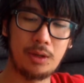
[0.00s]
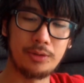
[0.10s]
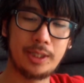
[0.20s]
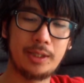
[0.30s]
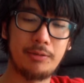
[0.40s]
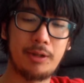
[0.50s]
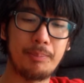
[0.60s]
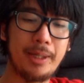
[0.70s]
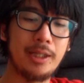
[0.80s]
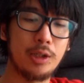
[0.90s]
I was thinking of
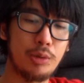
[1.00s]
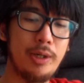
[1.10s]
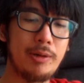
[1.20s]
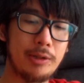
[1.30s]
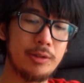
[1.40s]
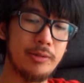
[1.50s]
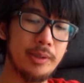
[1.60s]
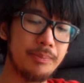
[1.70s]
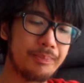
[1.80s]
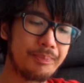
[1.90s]
like making a career out of
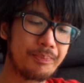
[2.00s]
it.